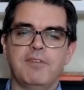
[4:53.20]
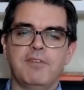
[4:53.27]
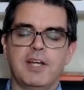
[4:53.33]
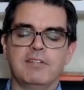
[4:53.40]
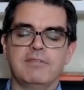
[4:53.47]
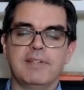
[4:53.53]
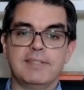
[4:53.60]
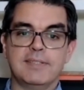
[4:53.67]
and
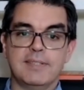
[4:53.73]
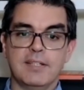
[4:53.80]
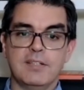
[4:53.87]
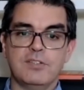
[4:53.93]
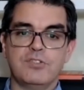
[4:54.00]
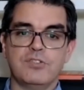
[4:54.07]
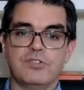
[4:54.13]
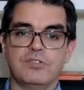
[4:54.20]
finally,
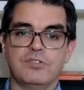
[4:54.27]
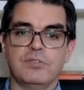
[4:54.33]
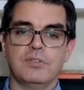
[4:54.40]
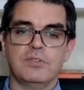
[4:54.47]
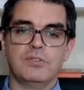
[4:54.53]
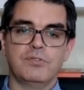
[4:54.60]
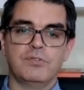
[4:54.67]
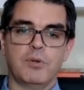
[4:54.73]
signatures
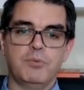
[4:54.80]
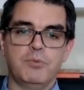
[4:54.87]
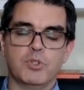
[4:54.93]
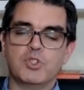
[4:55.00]
from